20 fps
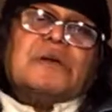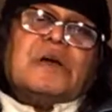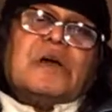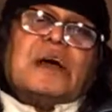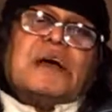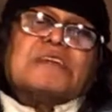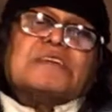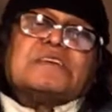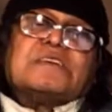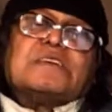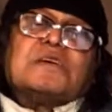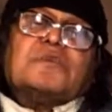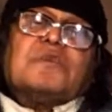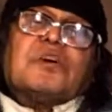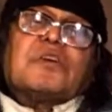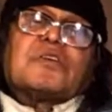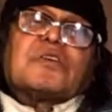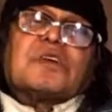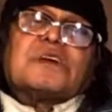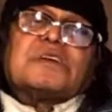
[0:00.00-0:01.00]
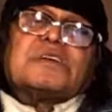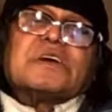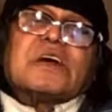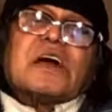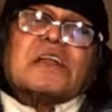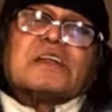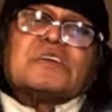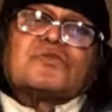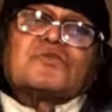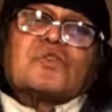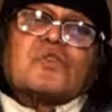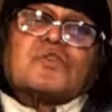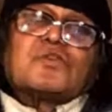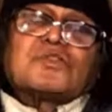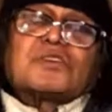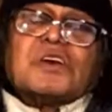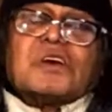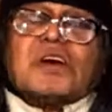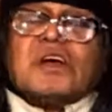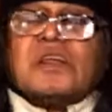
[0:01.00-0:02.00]
anti-democratic,
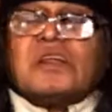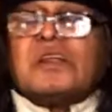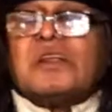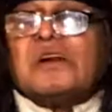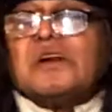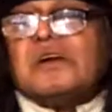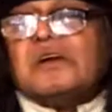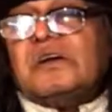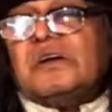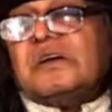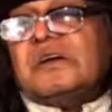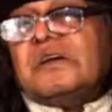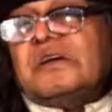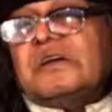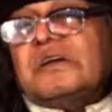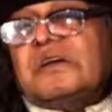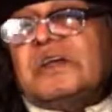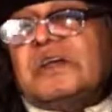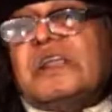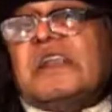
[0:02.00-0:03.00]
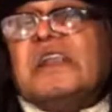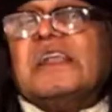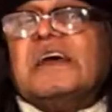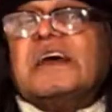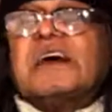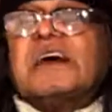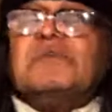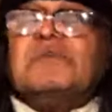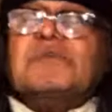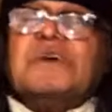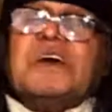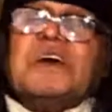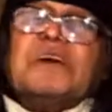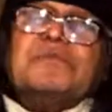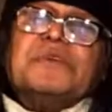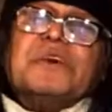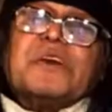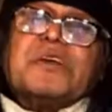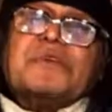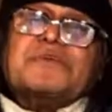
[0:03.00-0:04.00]
anti-social, illegal
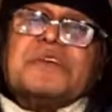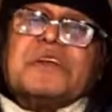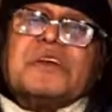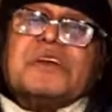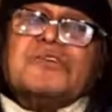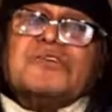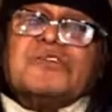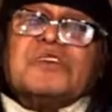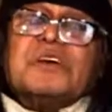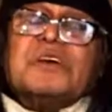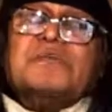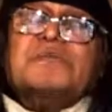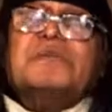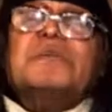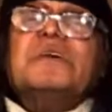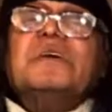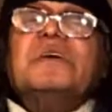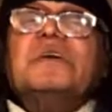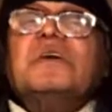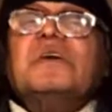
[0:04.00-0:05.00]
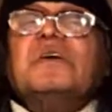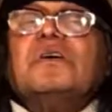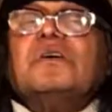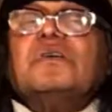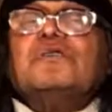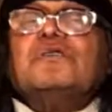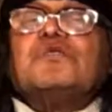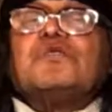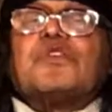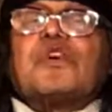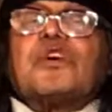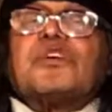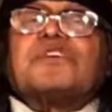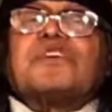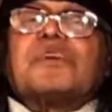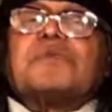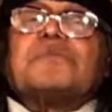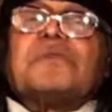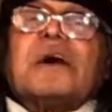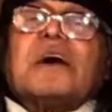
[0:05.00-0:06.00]
behavior of the regime
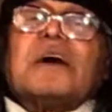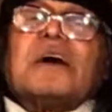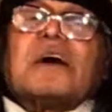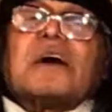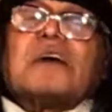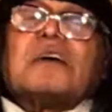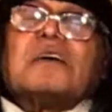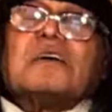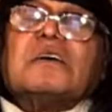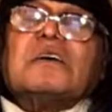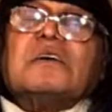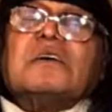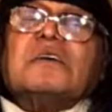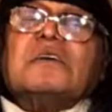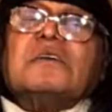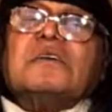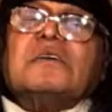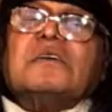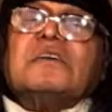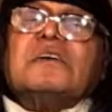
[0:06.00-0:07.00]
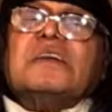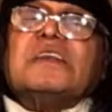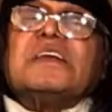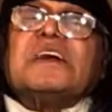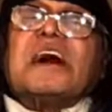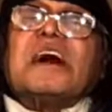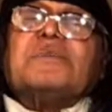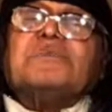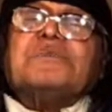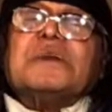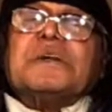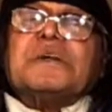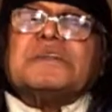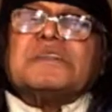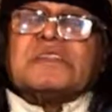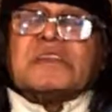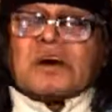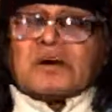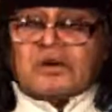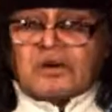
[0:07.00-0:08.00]
fronted by an incumbent
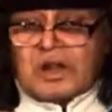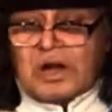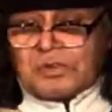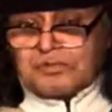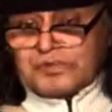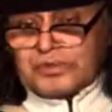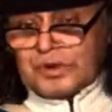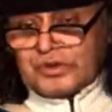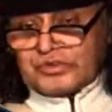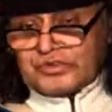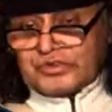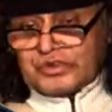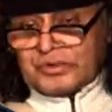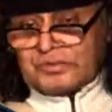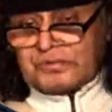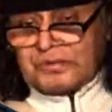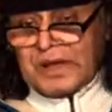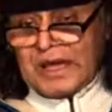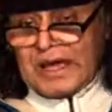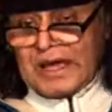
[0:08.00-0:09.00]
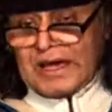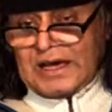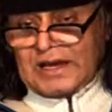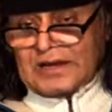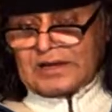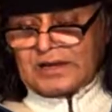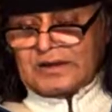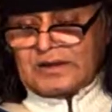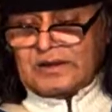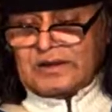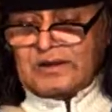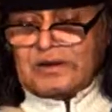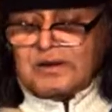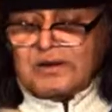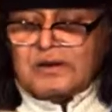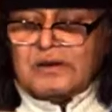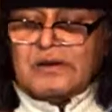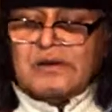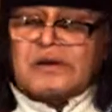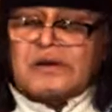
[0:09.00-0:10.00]
in the corrupt post of mayor.
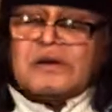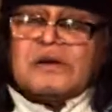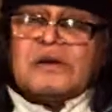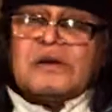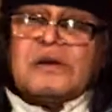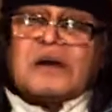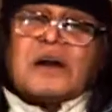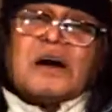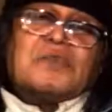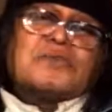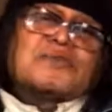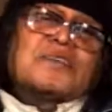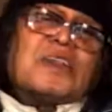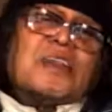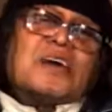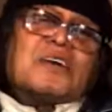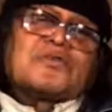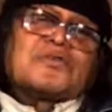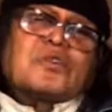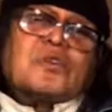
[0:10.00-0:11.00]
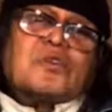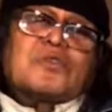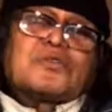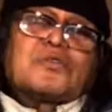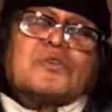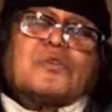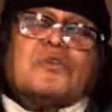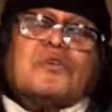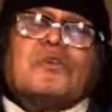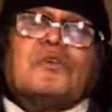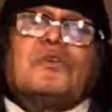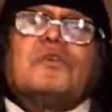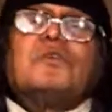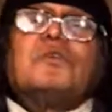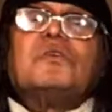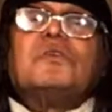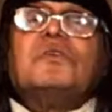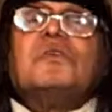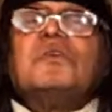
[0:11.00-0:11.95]
Councillors also